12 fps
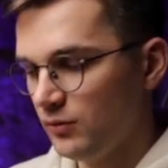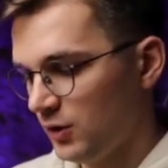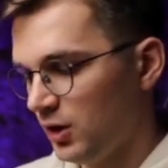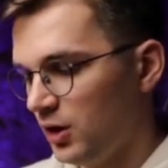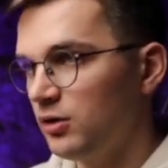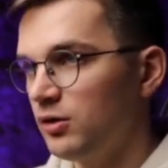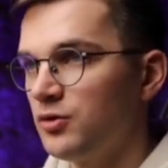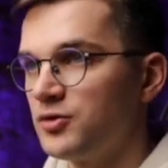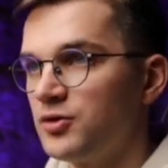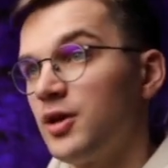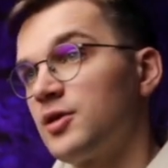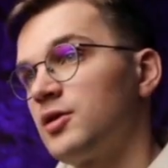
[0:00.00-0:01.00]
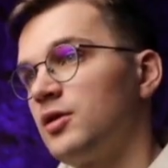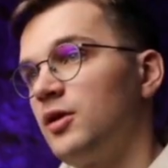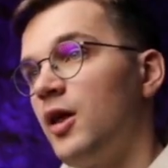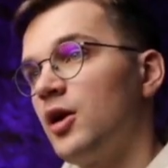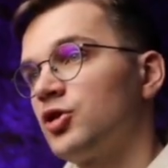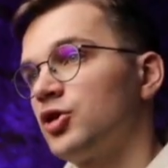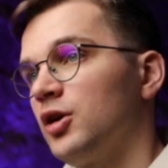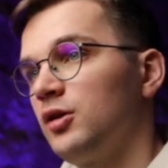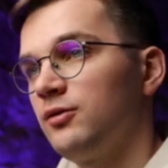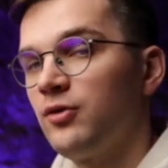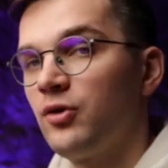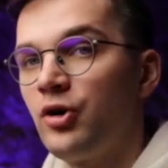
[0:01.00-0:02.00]
and use that shot
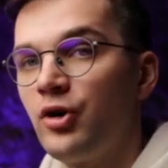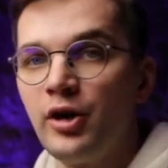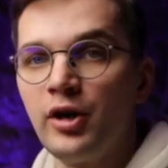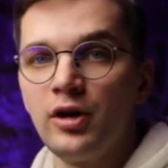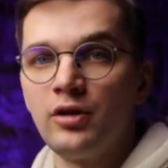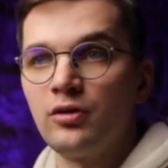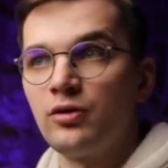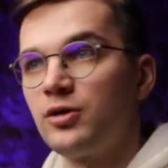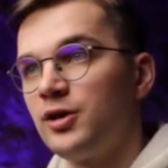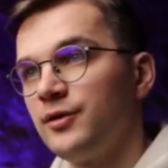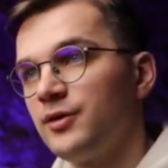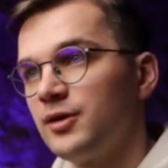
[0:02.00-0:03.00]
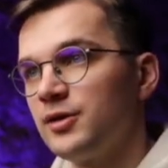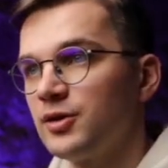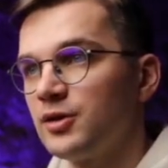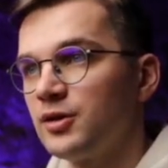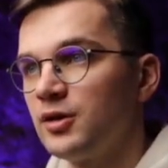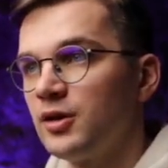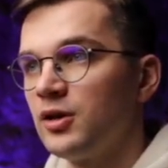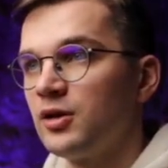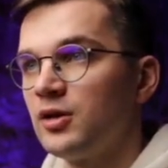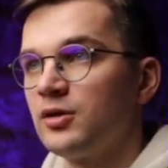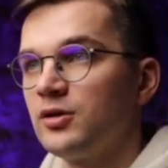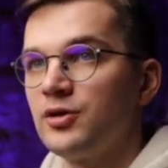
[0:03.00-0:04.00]
for your reference.
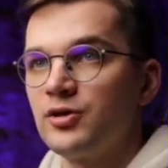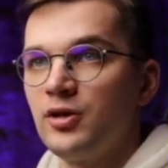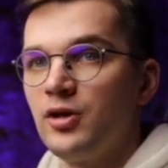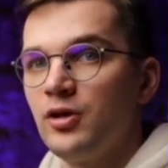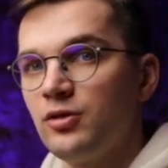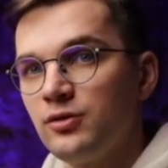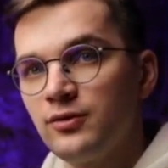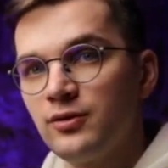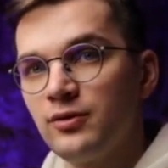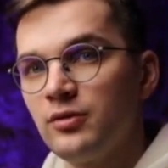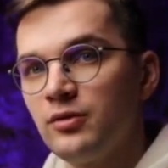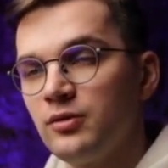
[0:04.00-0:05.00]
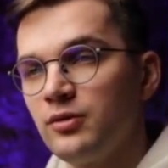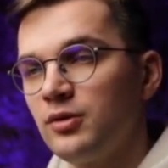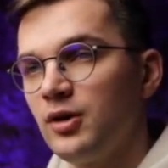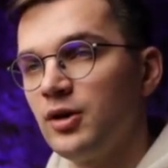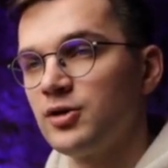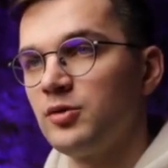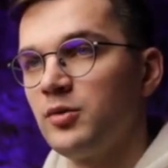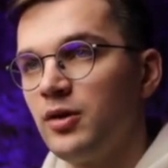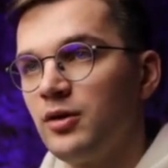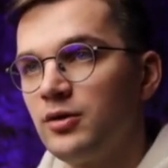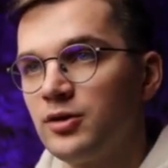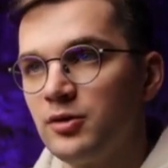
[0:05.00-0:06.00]
There's a lot of
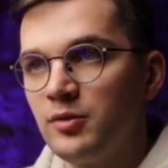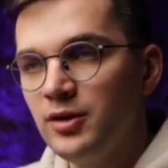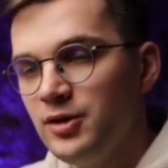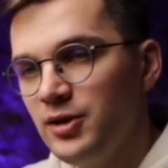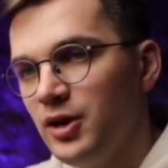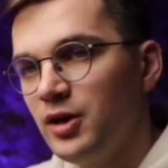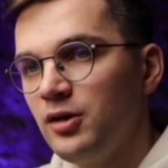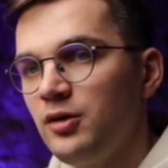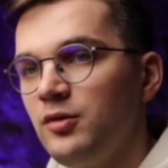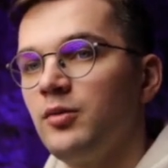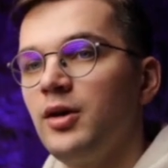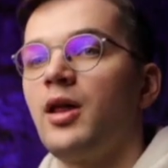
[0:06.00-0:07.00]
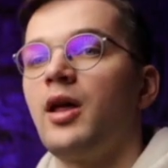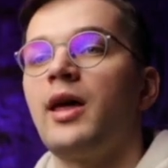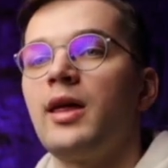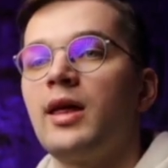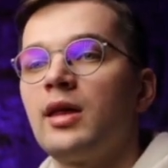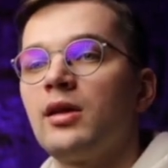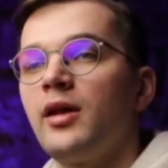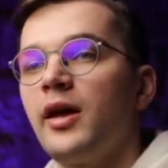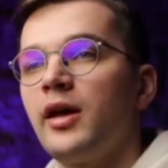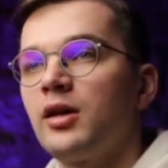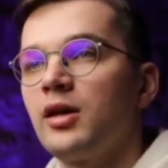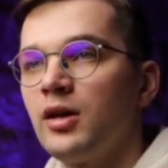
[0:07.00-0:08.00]
customizability here, but I like
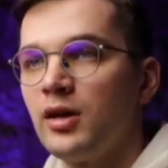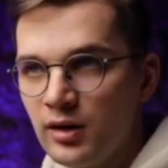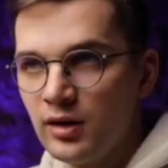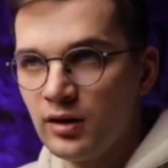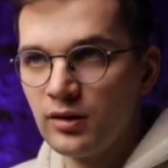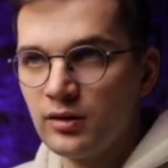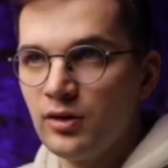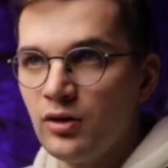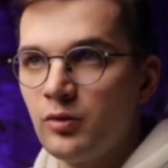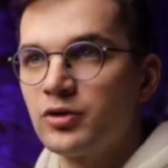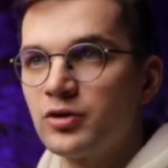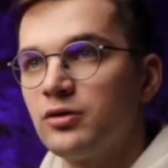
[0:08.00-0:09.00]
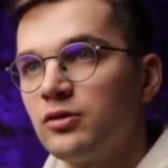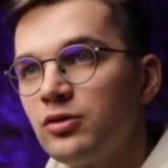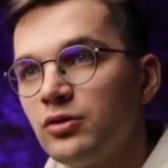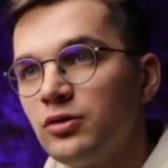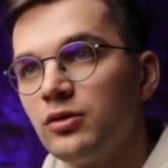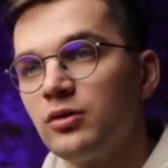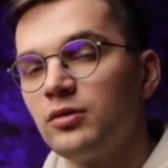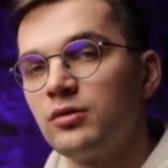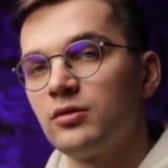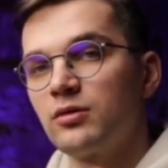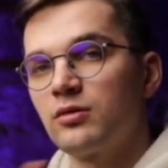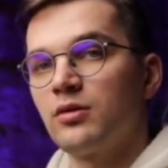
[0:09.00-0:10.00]
the option to
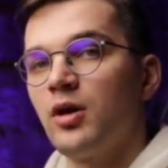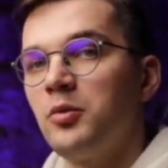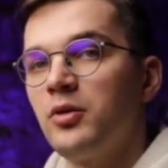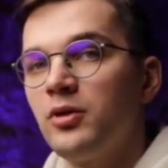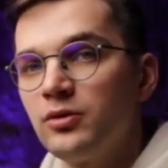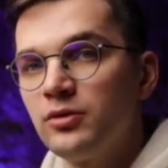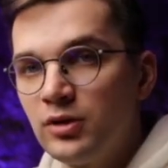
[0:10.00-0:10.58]
upload